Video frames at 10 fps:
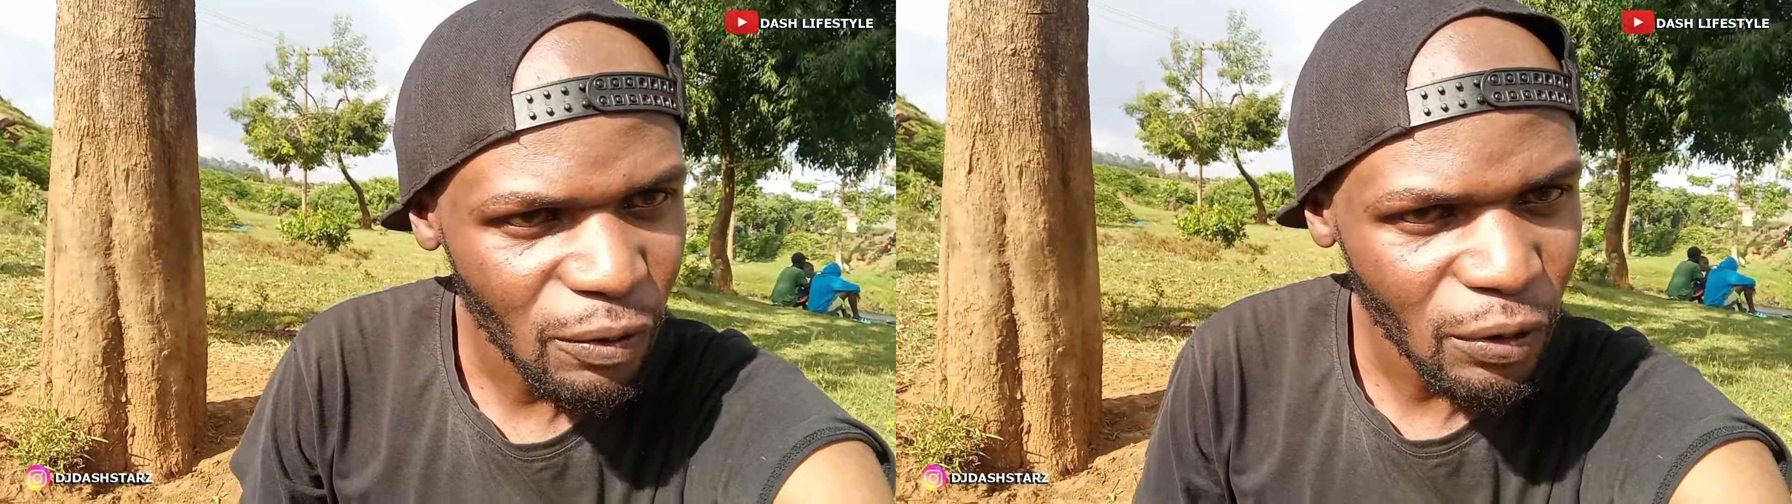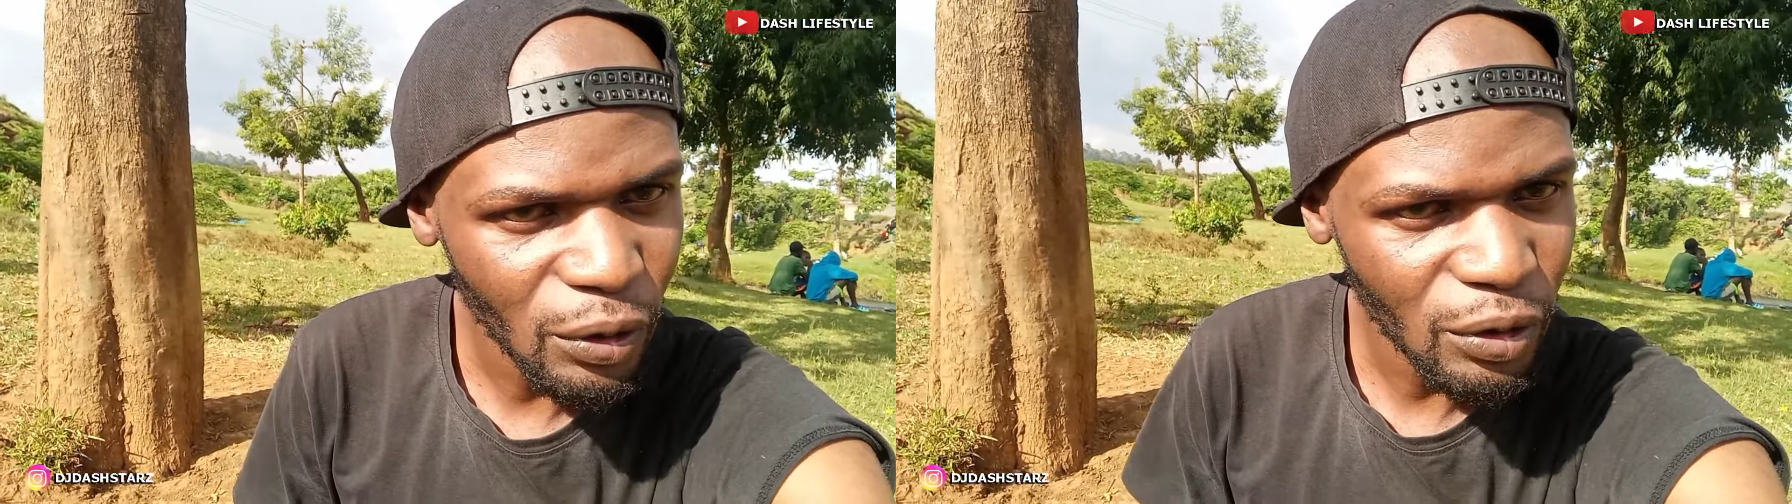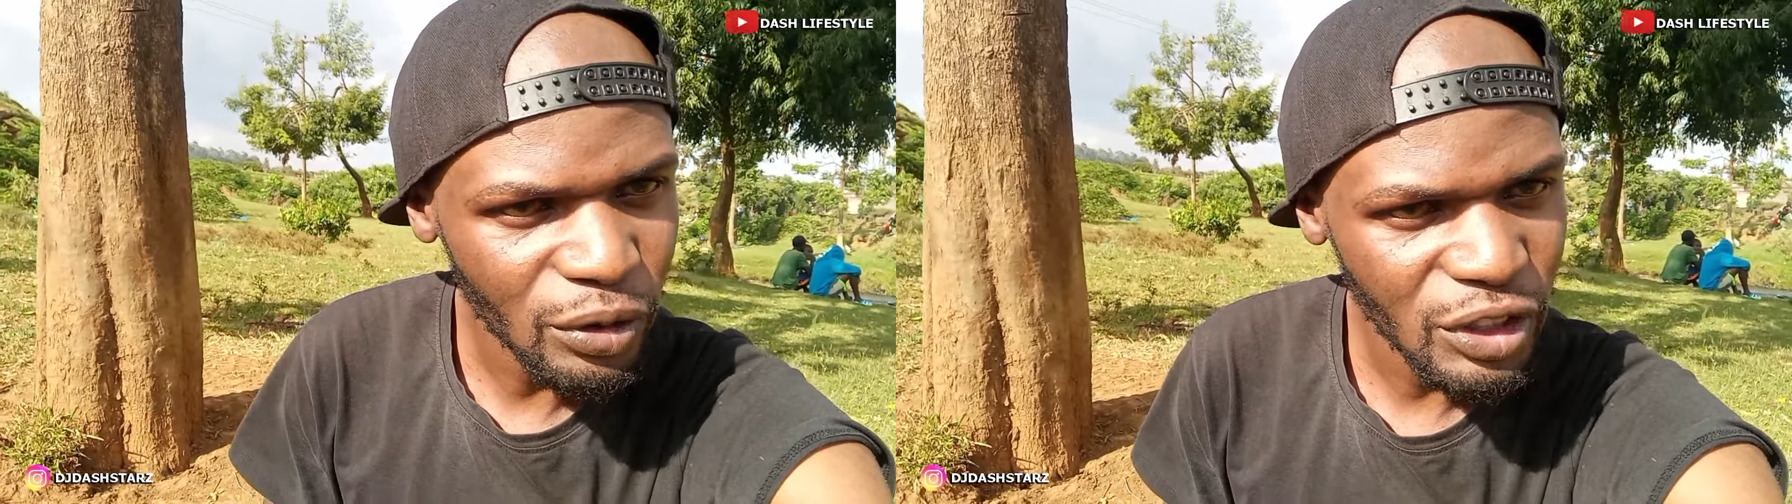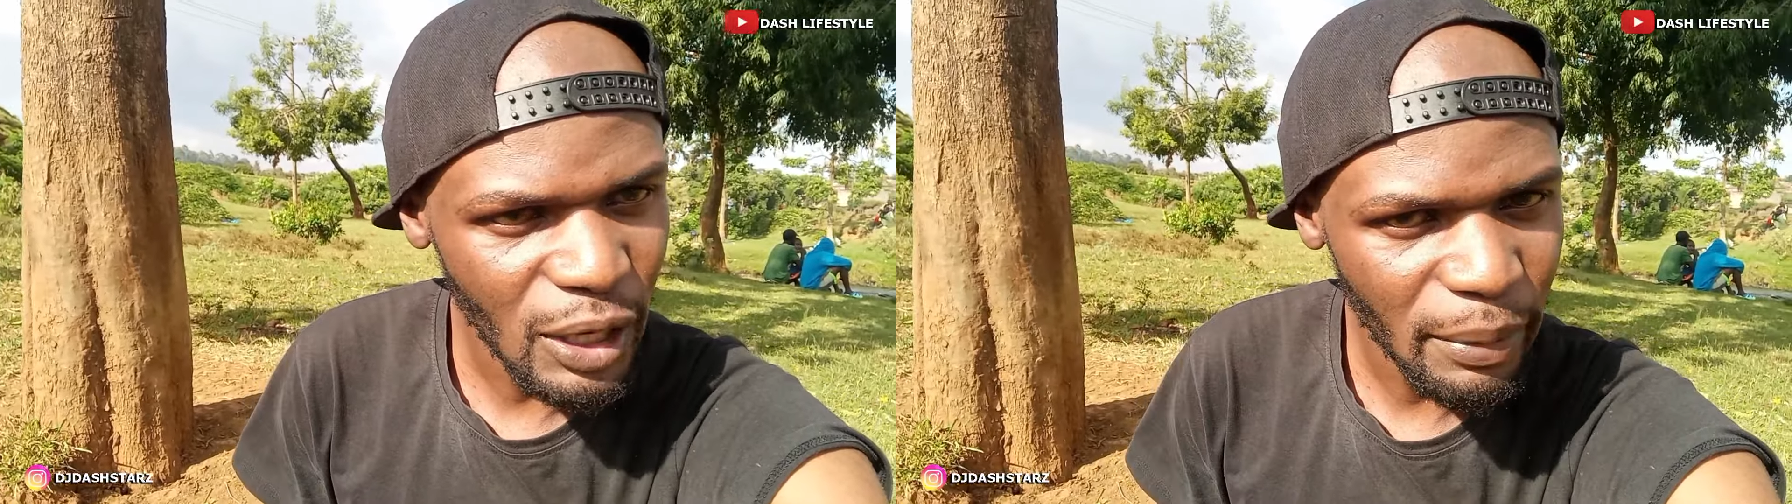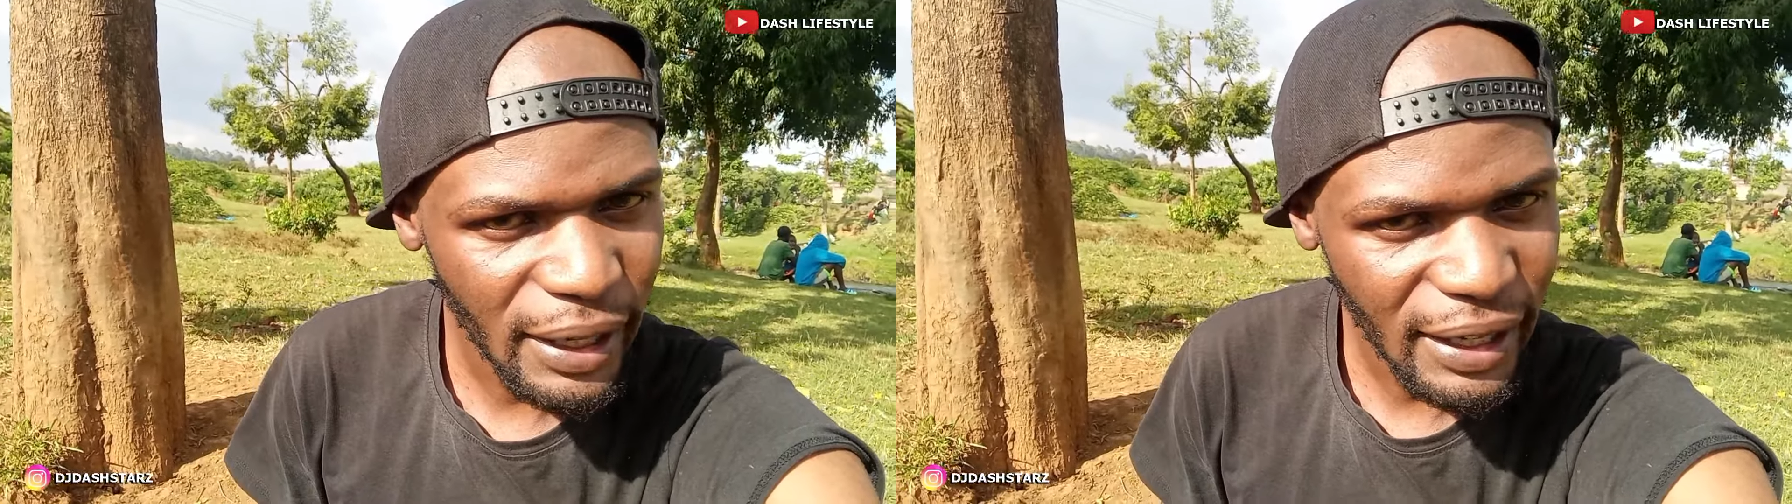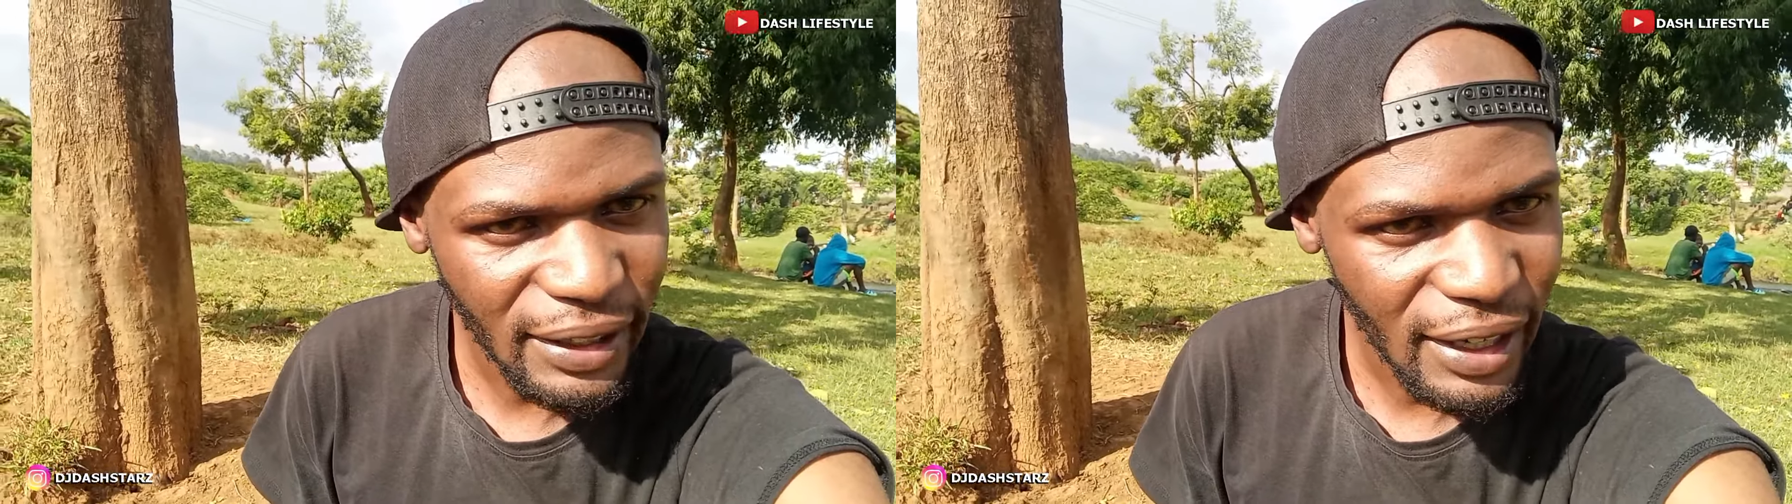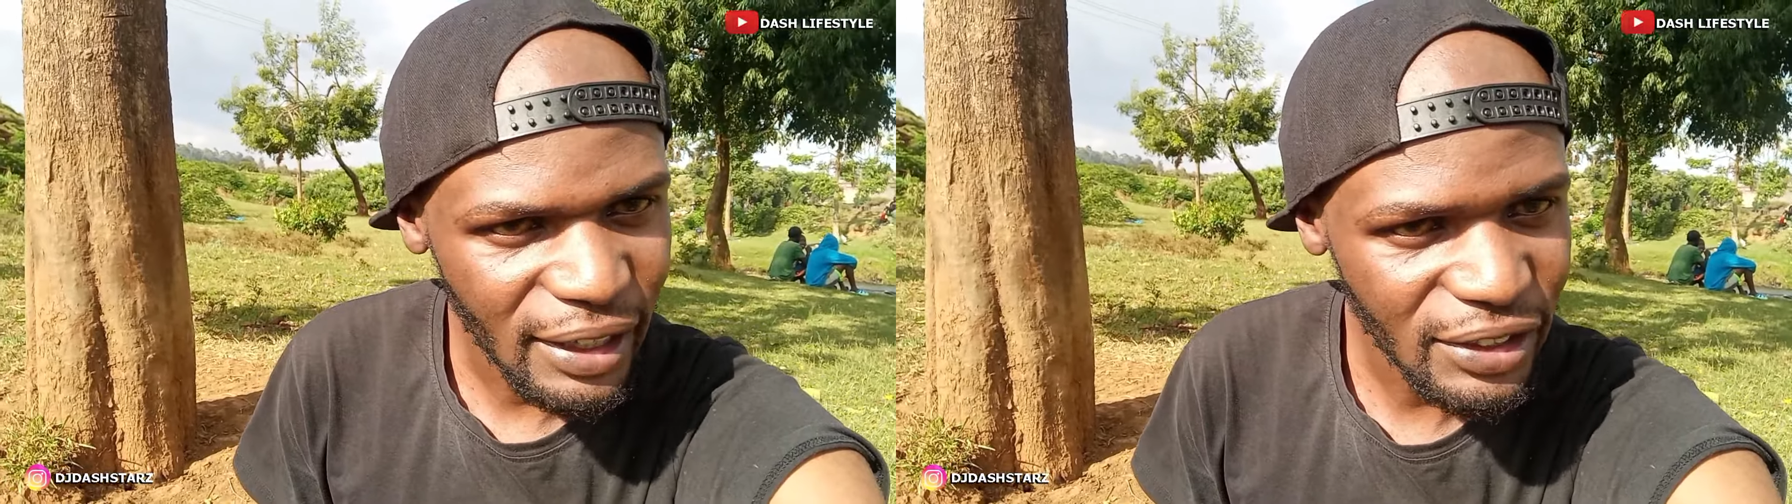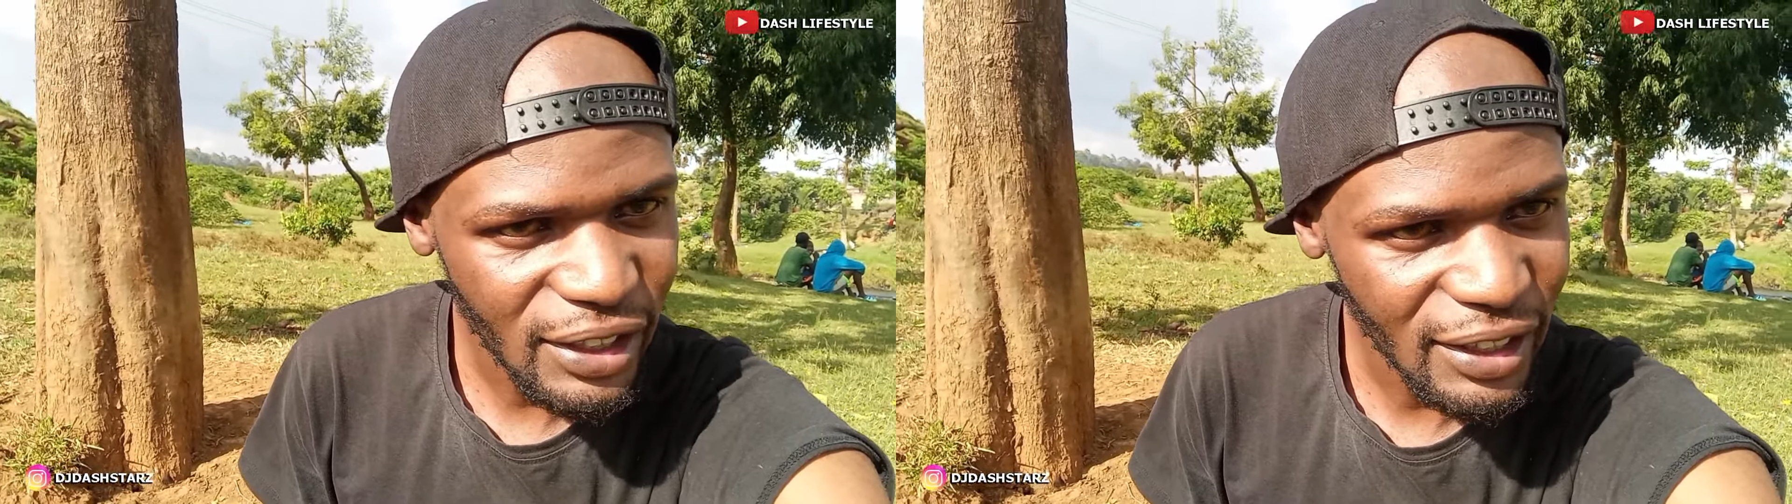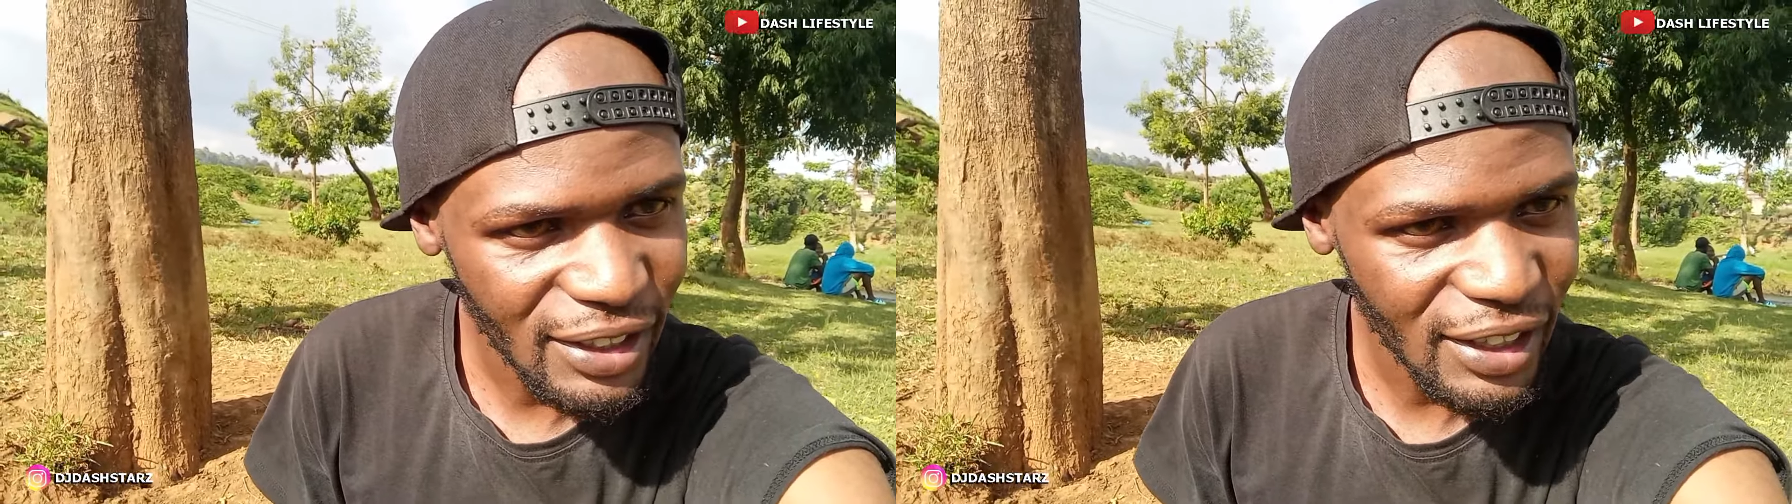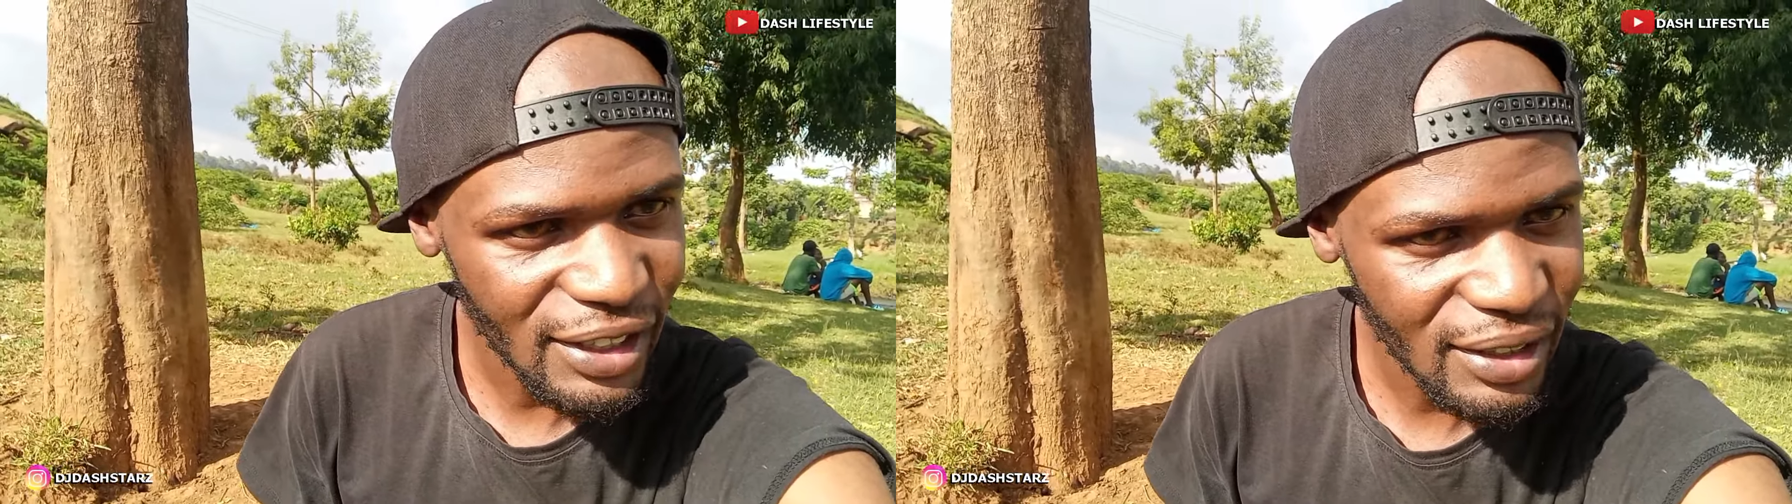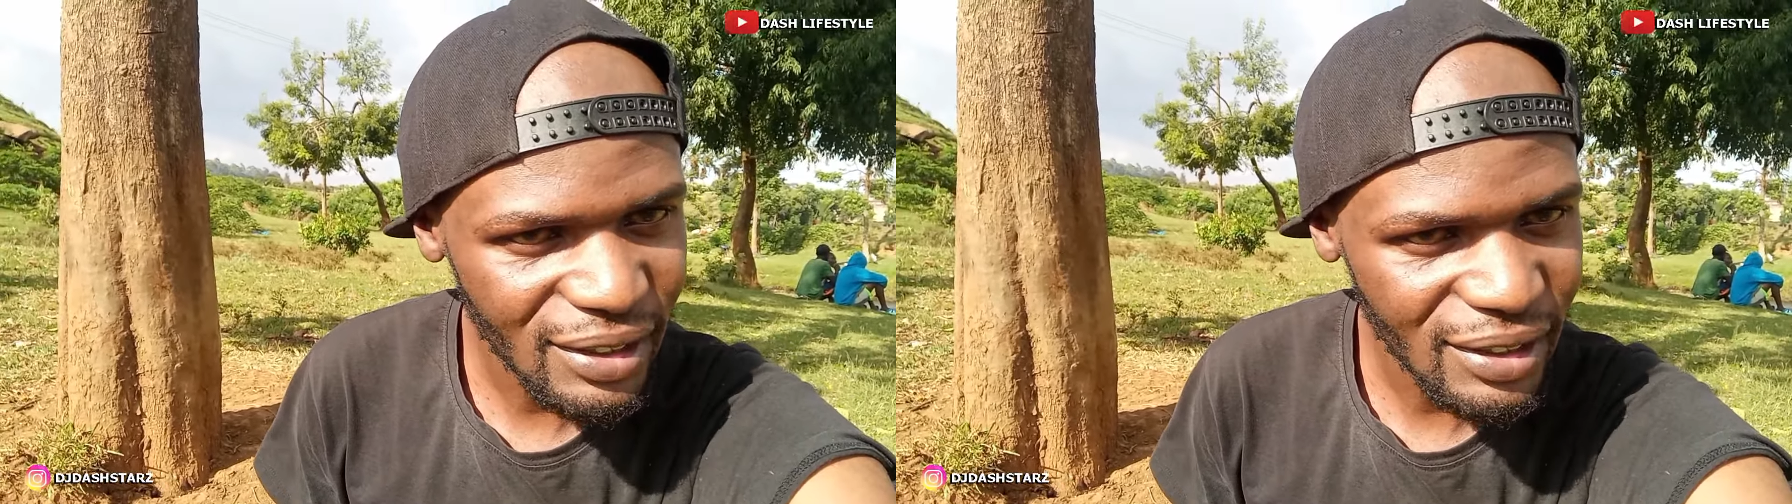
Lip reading: for Jamaican culture at least,